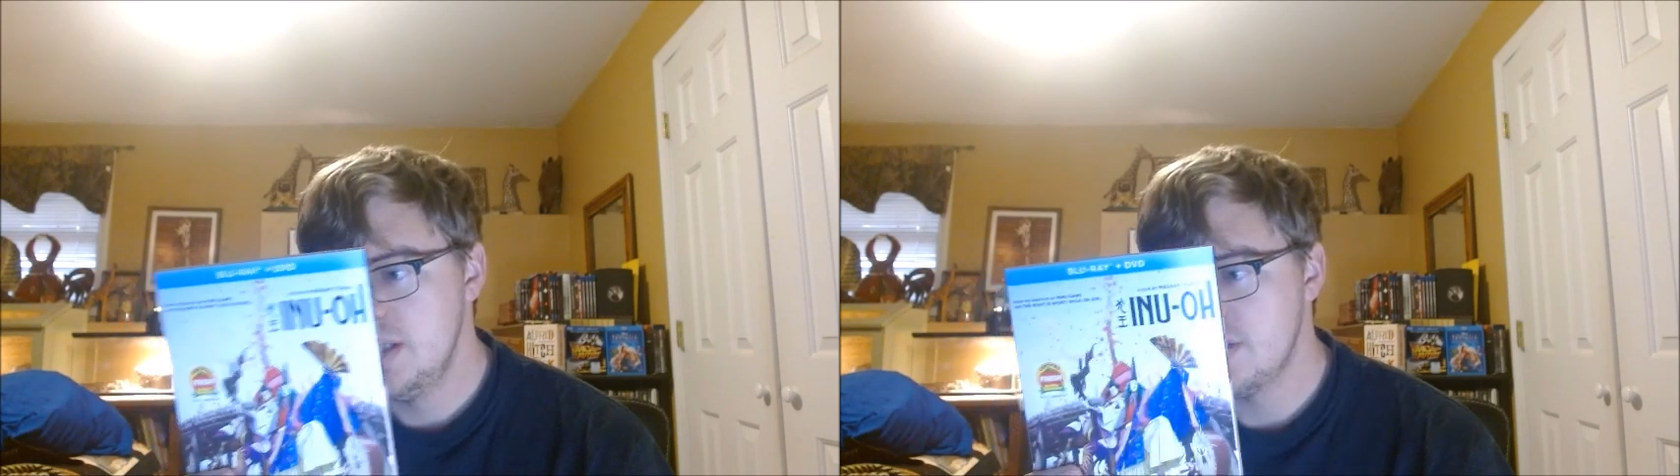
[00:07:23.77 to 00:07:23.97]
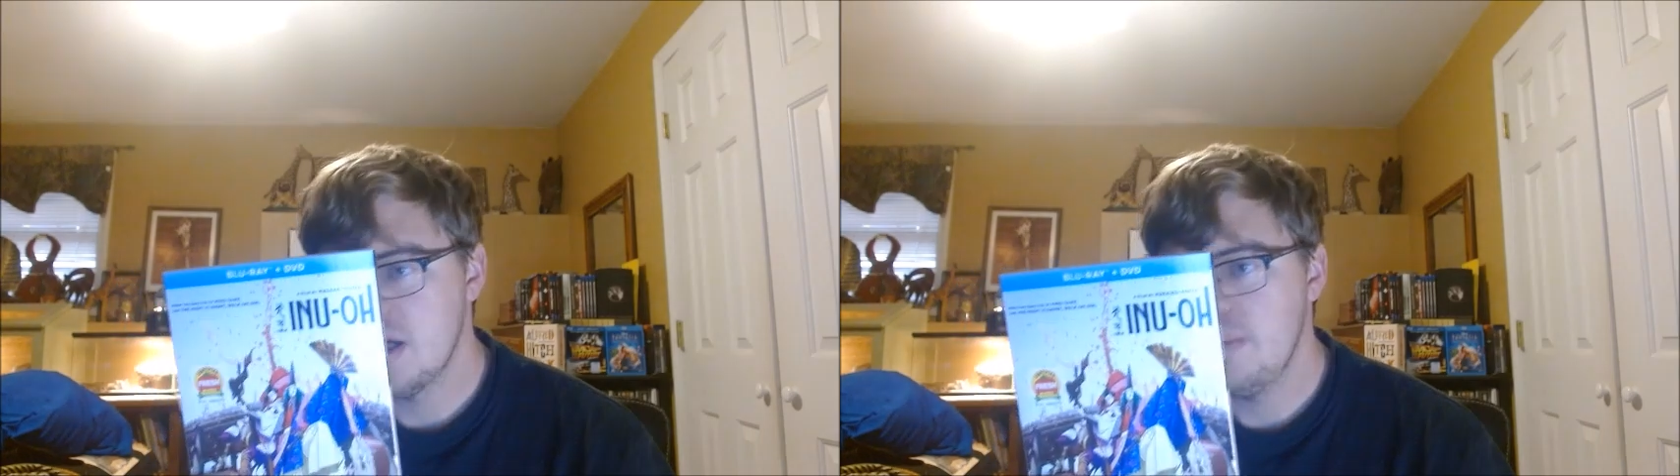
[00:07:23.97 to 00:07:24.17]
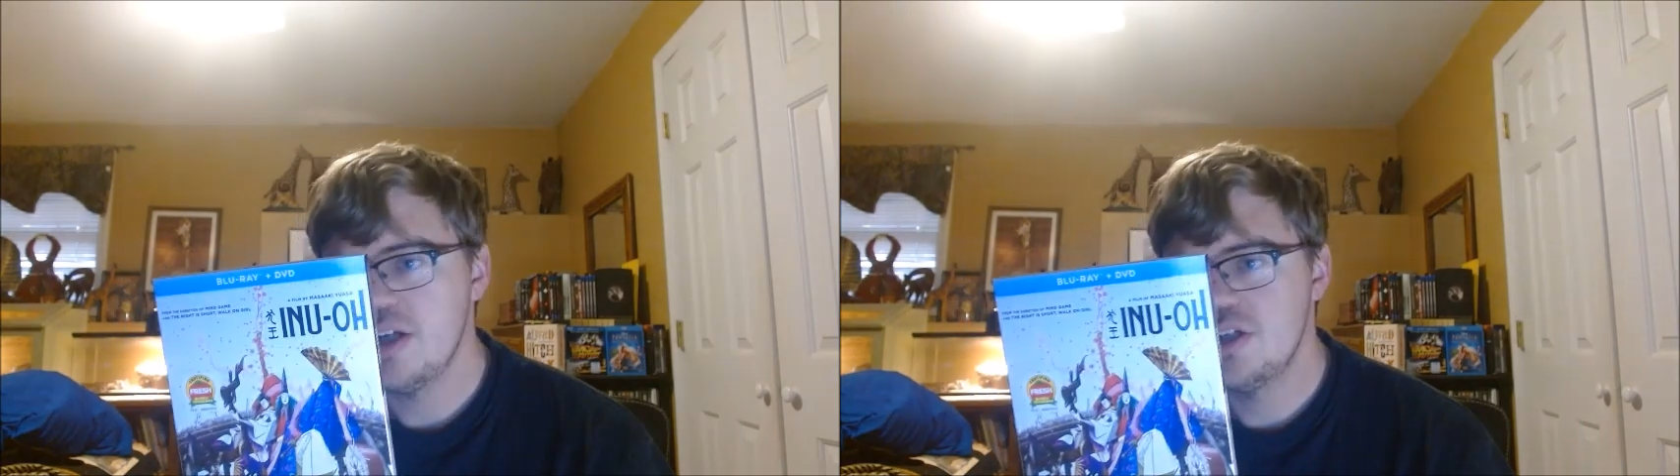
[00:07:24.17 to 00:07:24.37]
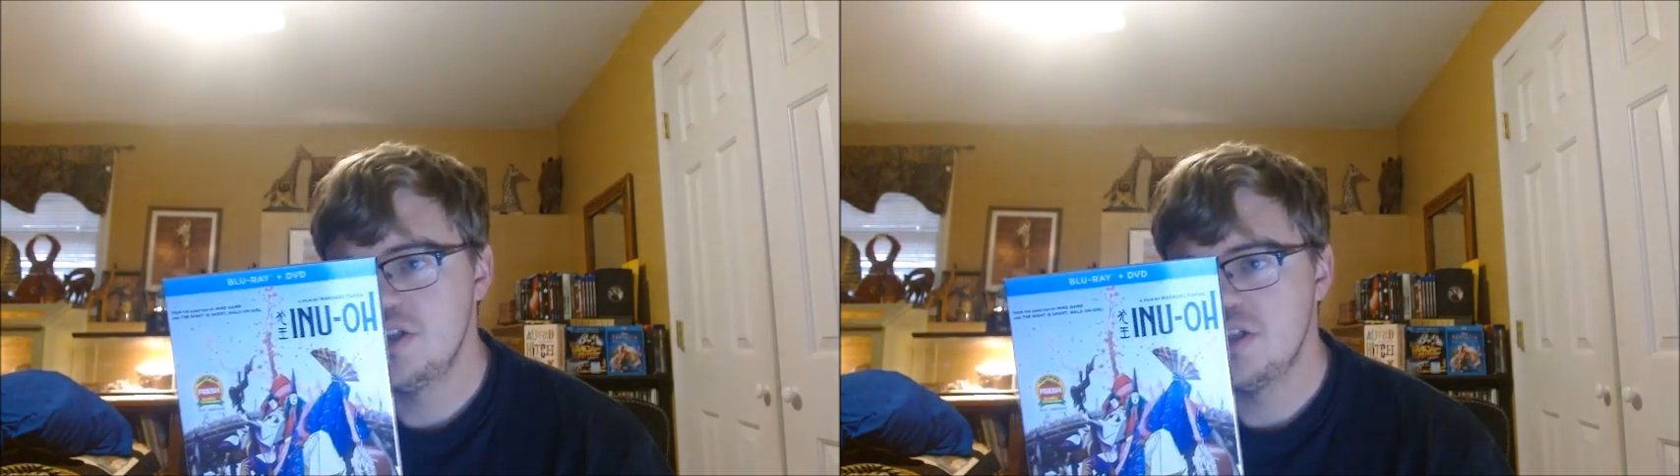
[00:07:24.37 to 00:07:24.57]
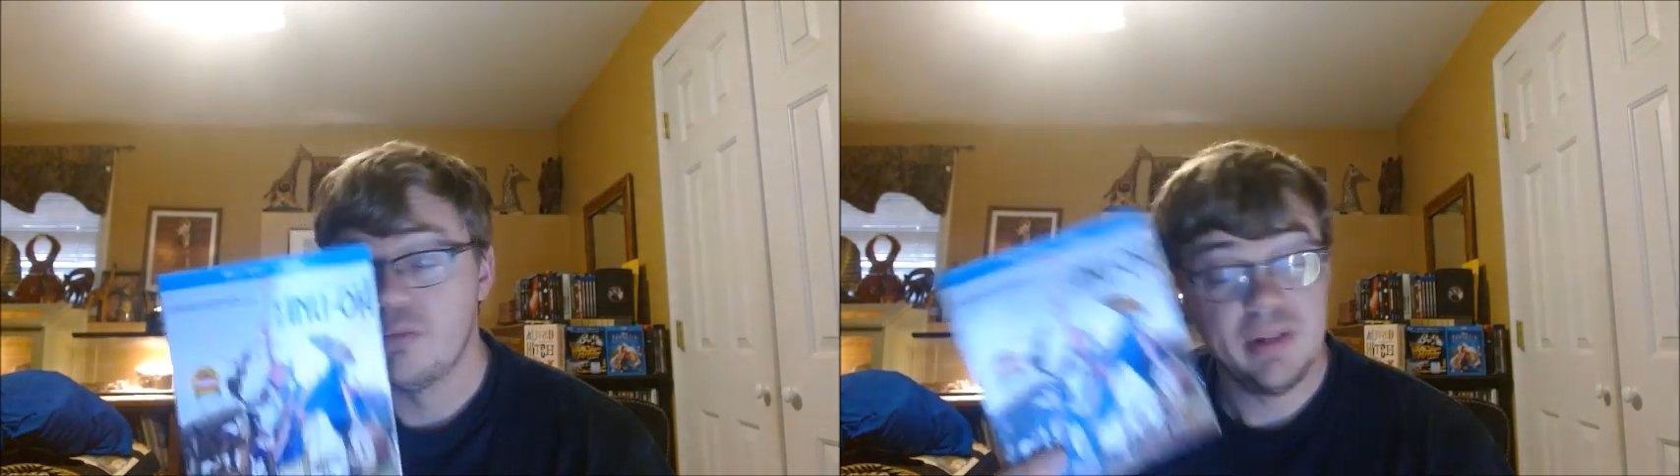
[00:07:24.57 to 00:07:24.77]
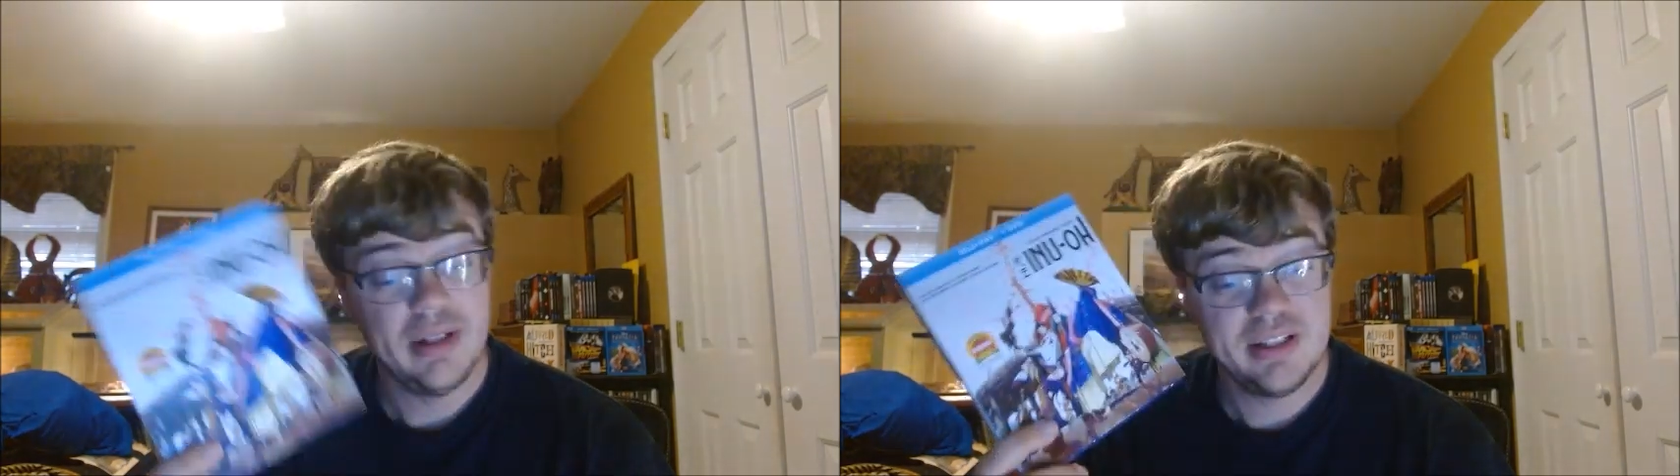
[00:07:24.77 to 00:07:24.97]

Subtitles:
so I can imagine some really